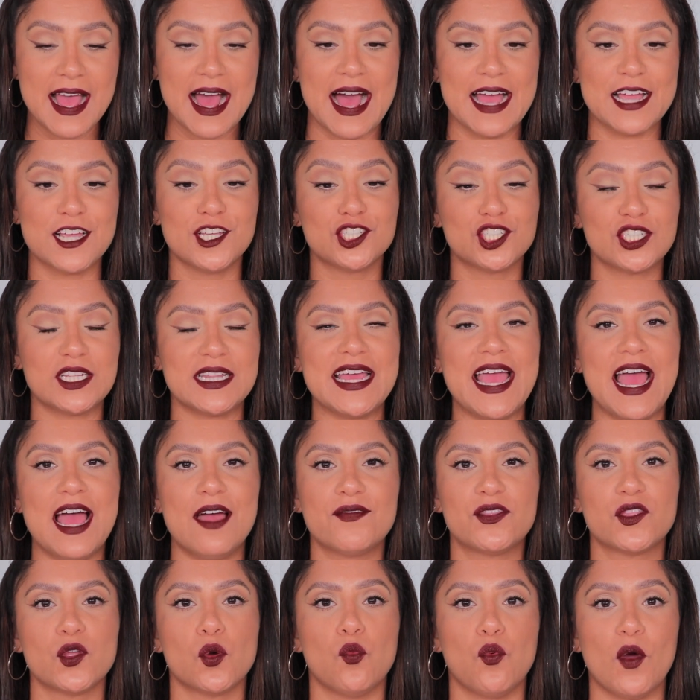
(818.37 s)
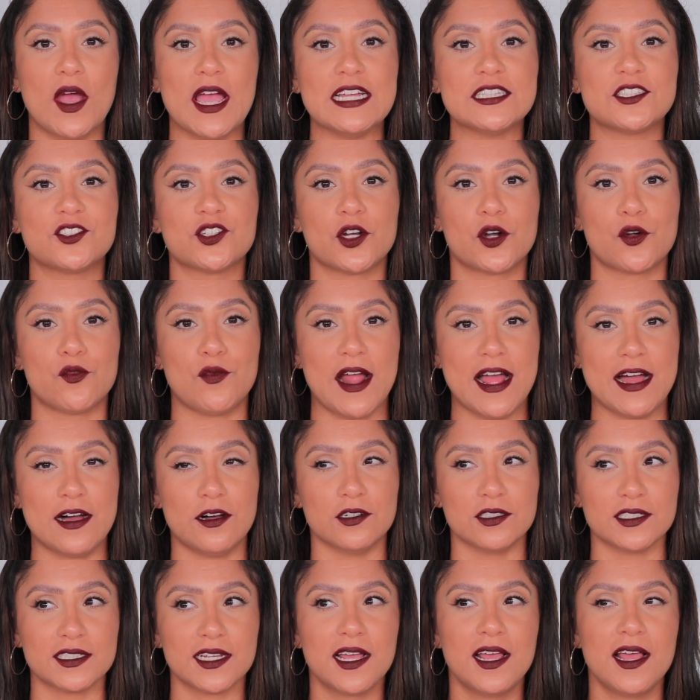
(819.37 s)
I usually have to wait till
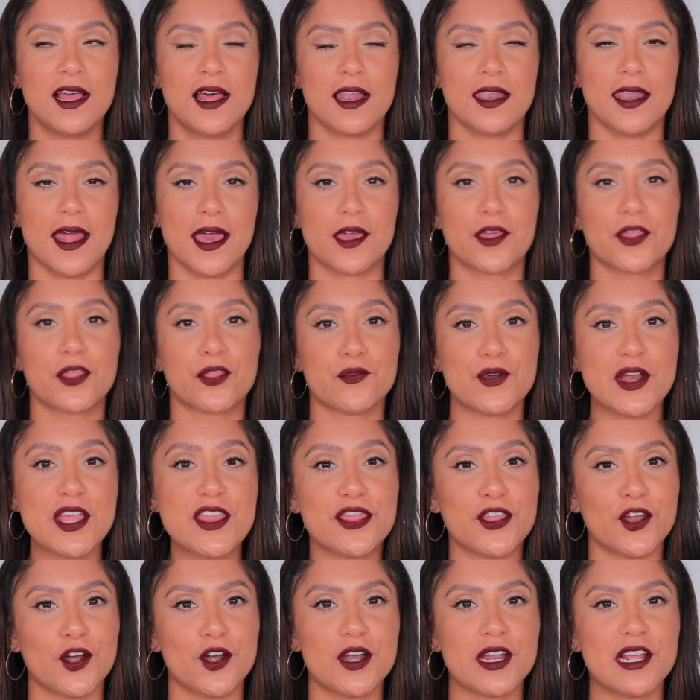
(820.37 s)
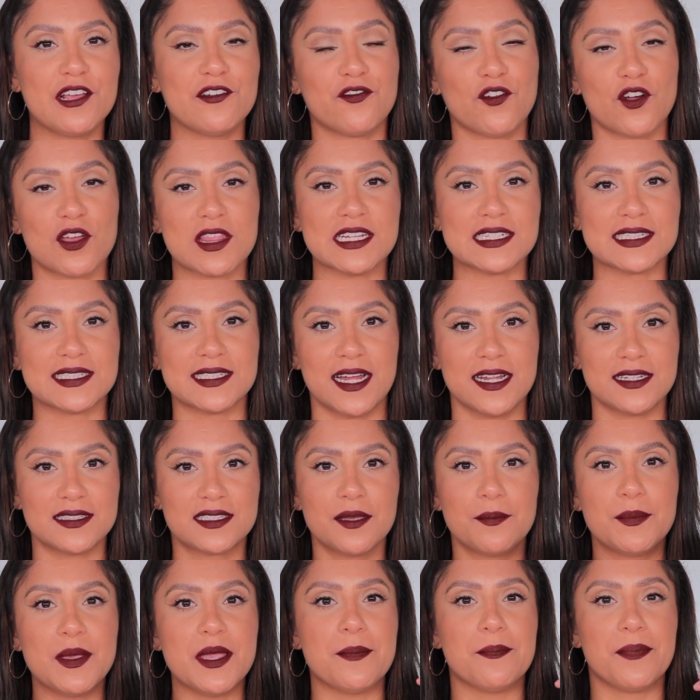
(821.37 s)
around like three thirty for the sun
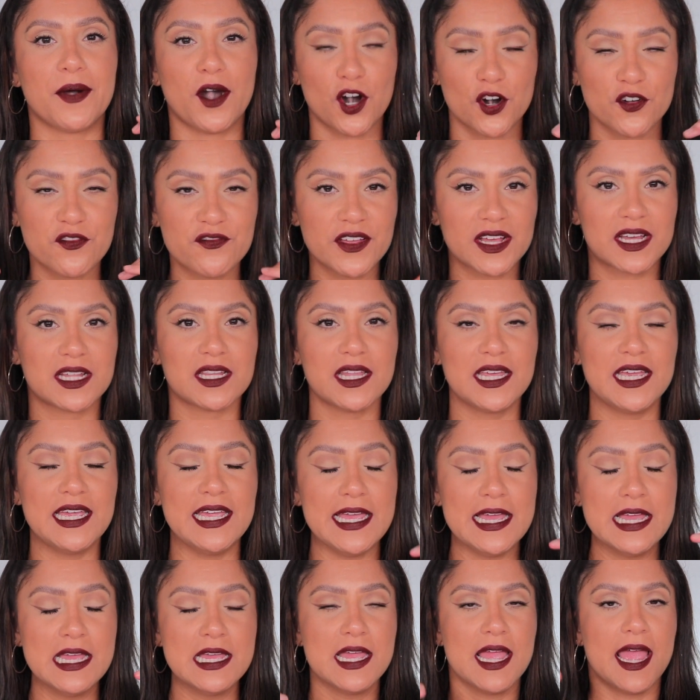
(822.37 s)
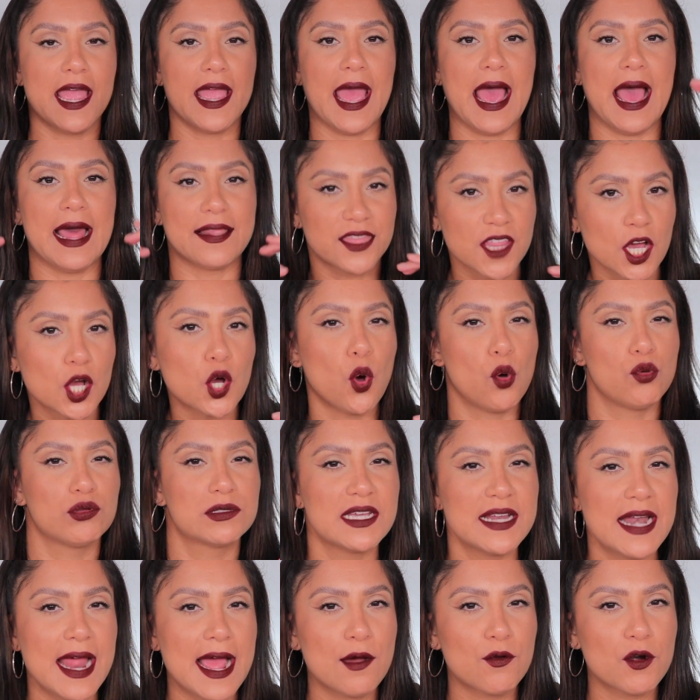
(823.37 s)
to be perfectly at the
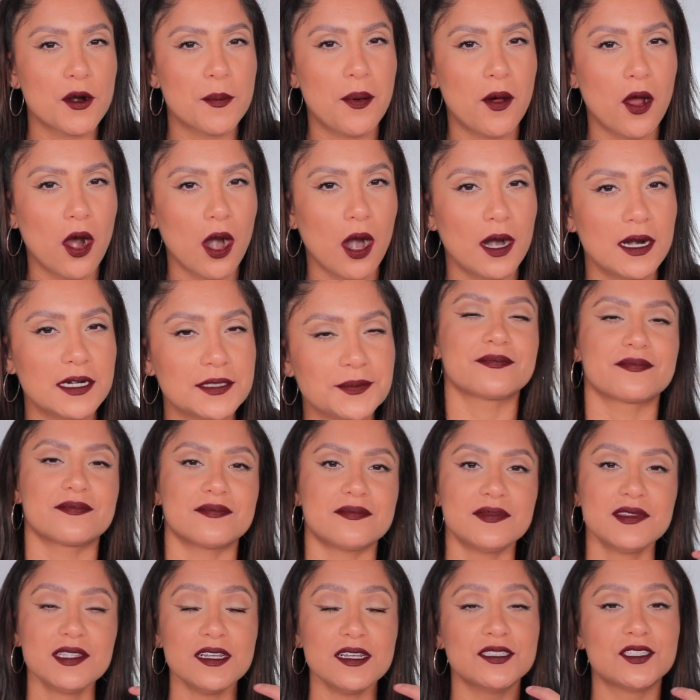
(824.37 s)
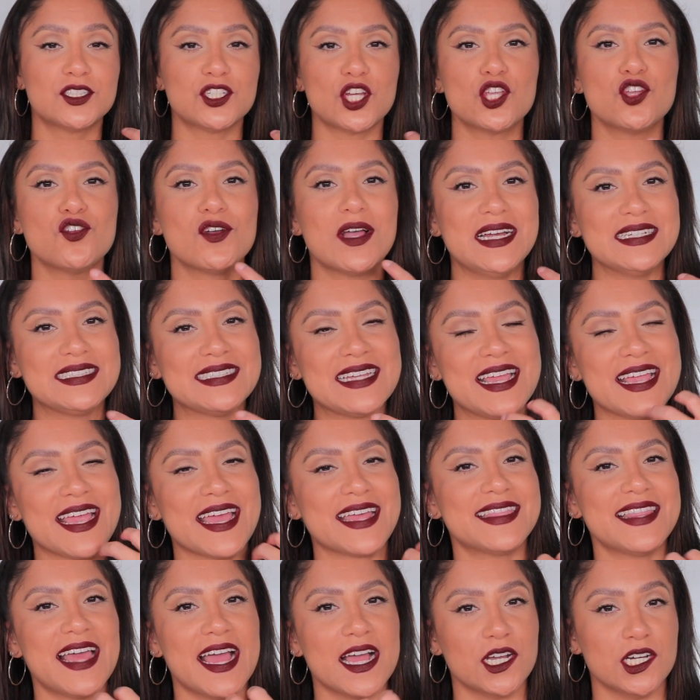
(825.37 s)
golden hour part, so you guys can
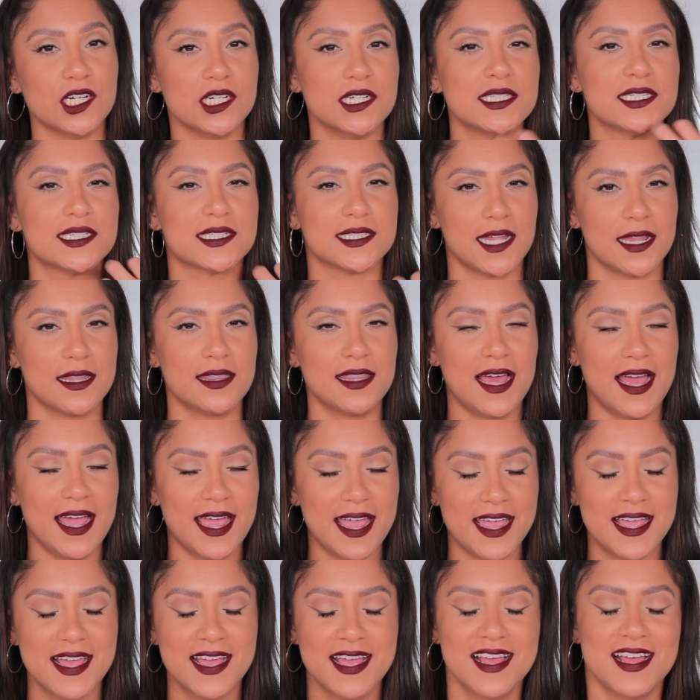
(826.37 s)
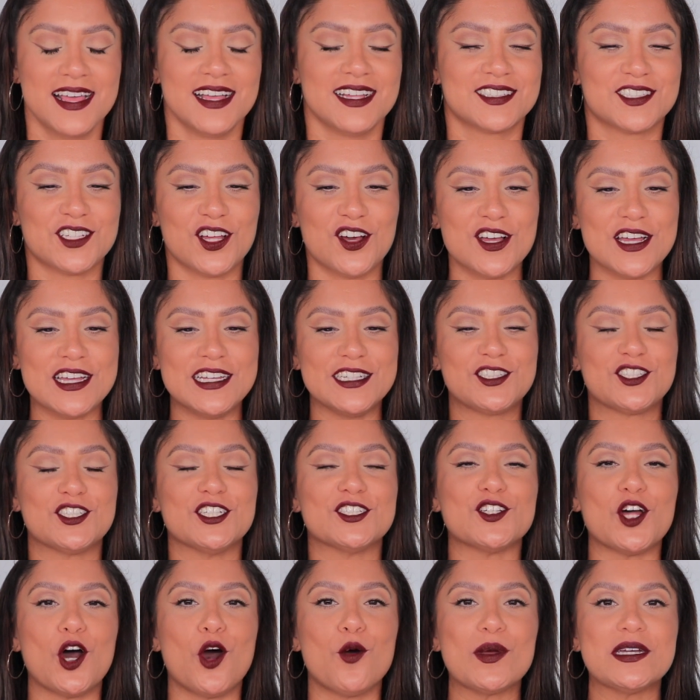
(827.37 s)
get that good sunlight. So it's
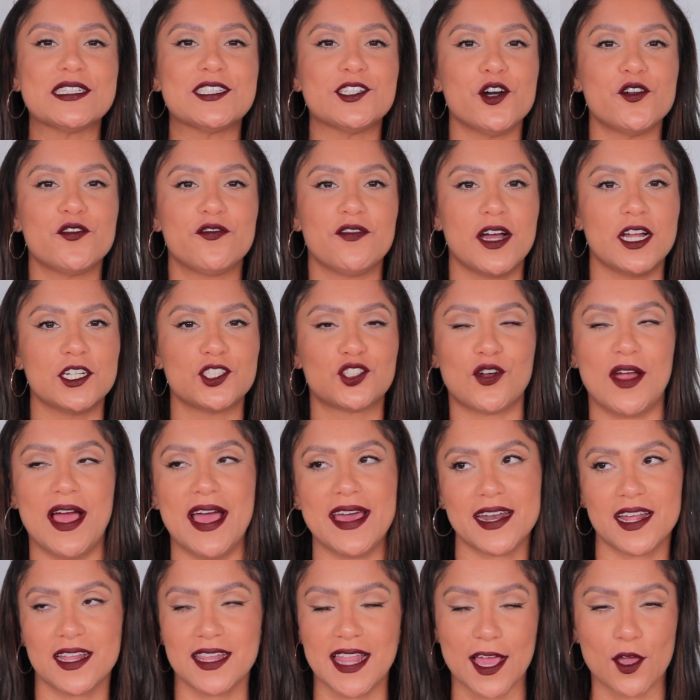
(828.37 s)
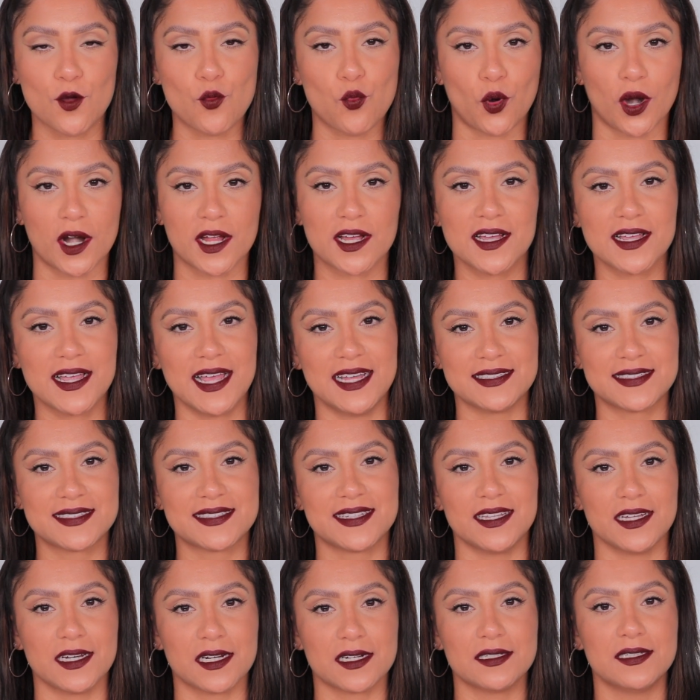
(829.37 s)
just always so fun trying to like work
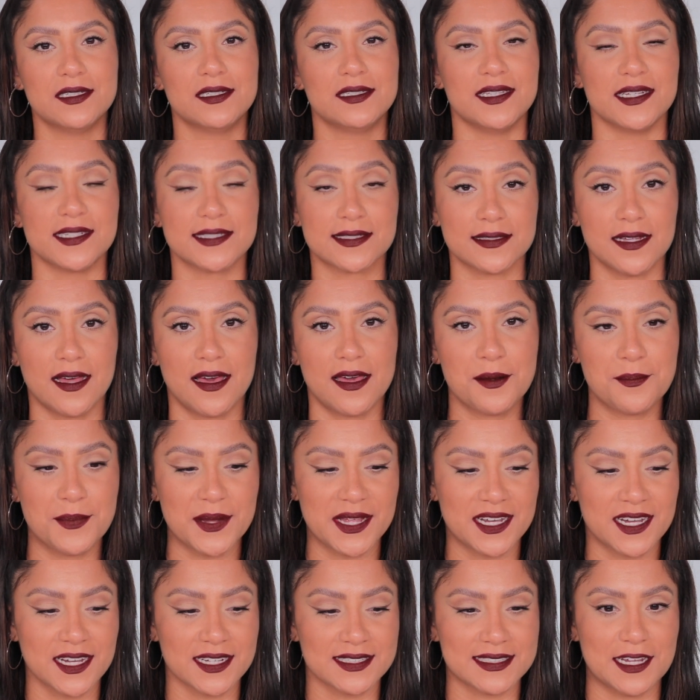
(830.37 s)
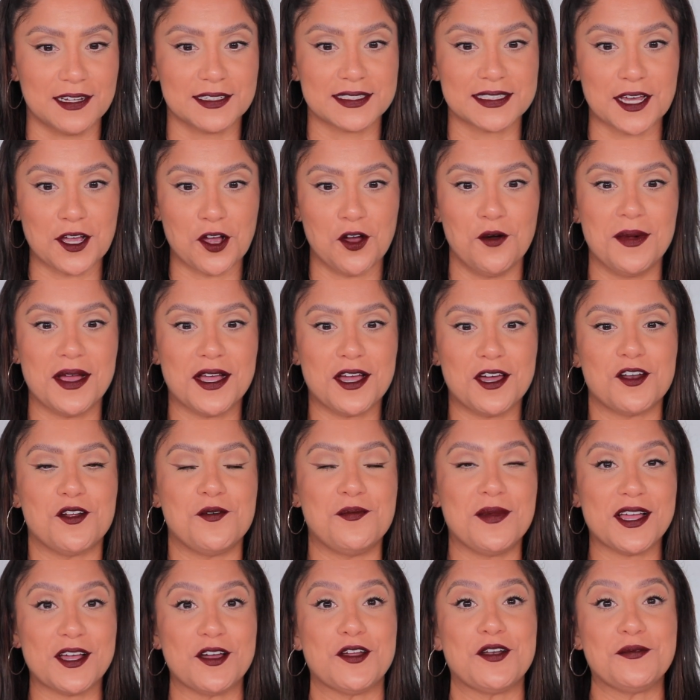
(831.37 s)
against the, the sun, because I was like, oh my god, oh
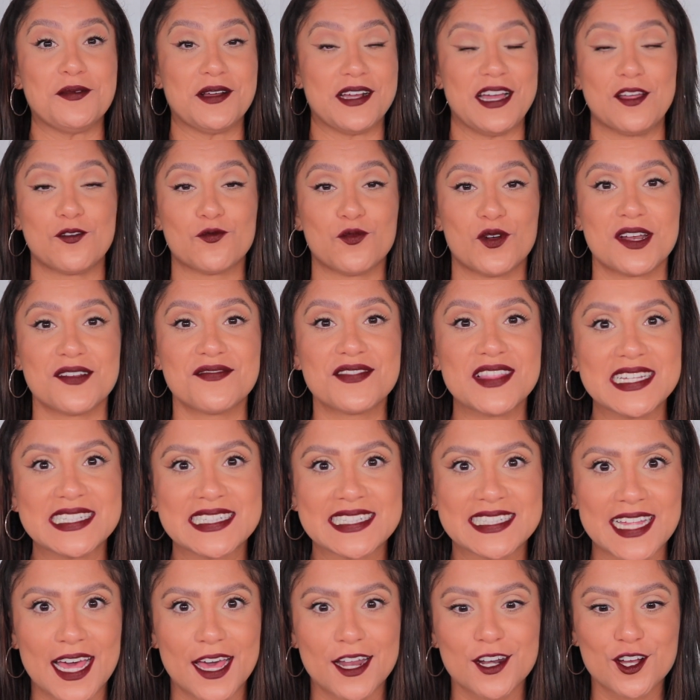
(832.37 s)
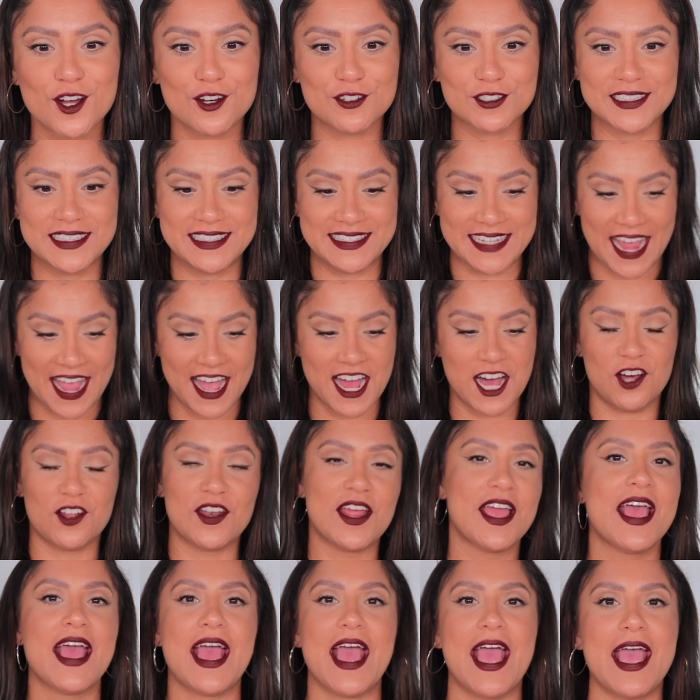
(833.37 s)
my god, oh my god, what if the sun goes
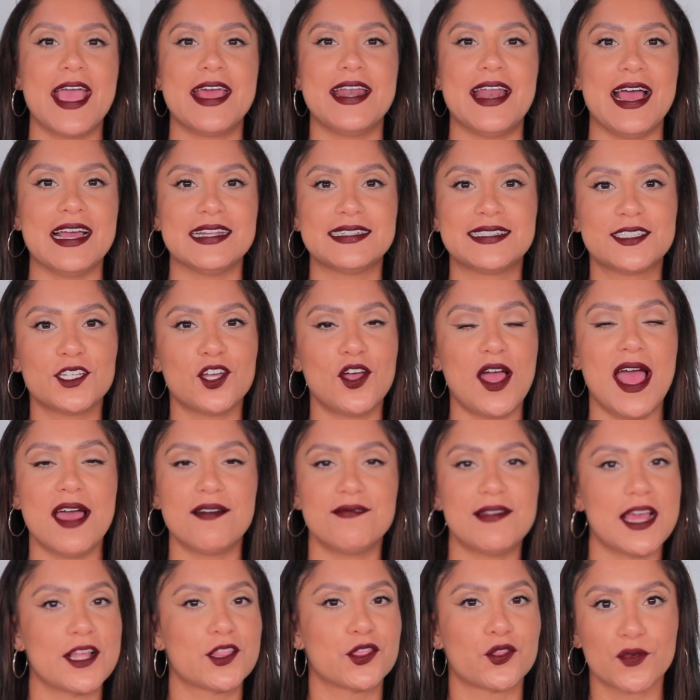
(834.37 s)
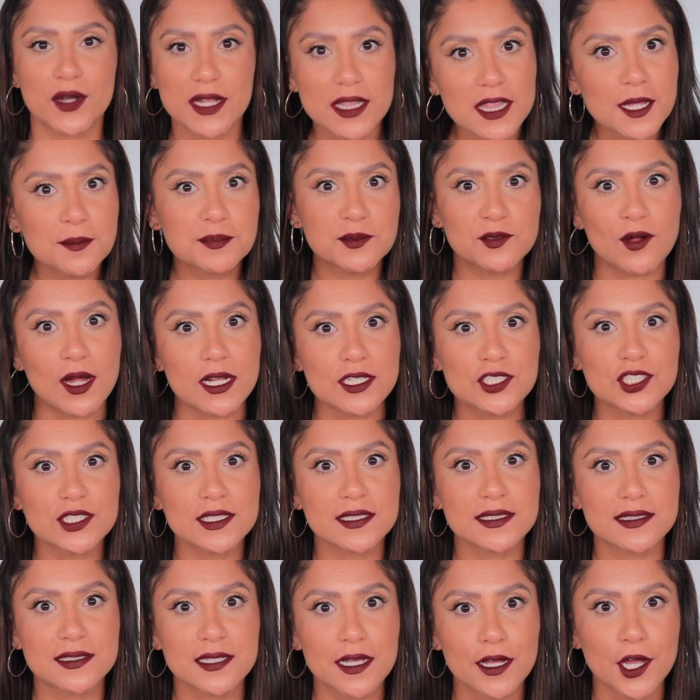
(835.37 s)
down and I still have like three lip
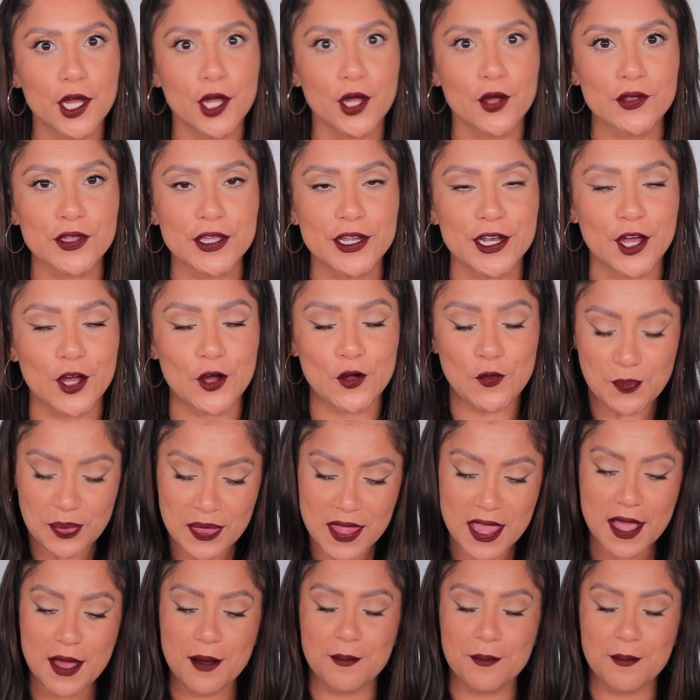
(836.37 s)
swatches to go, you know?